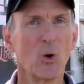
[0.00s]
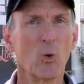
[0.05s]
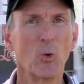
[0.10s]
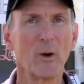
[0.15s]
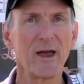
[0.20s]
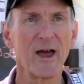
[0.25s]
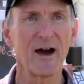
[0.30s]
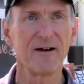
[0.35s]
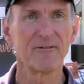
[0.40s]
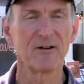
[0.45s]

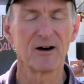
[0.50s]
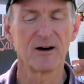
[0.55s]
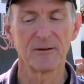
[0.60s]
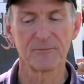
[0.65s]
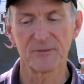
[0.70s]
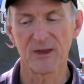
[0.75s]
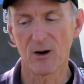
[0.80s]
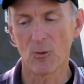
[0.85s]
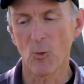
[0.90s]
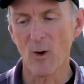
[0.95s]
we have a
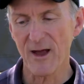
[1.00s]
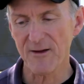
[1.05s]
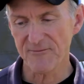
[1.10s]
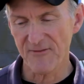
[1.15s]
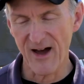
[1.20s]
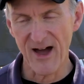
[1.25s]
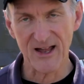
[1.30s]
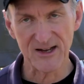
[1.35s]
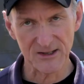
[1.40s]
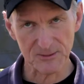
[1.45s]

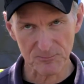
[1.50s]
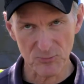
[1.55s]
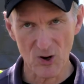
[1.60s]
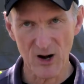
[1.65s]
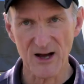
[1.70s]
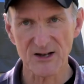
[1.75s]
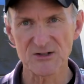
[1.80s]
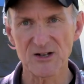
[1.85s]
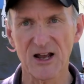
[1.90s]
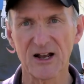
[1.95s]
wayfinding
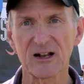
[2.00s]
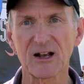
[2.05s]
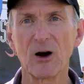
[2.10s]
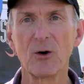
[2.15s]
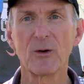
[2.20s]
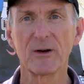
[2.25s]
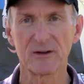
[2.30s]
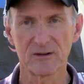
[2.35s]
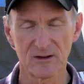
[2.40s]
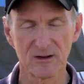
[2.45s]
project
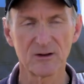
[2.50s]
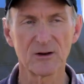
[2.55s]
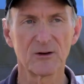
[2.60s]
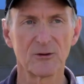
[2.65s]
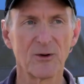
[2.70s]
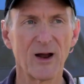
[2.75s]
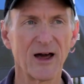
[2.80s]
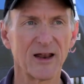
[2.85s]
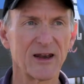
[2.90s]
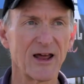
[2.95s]
going
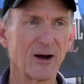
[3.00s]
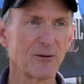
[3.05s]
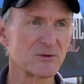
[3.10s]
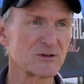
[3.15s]
right now,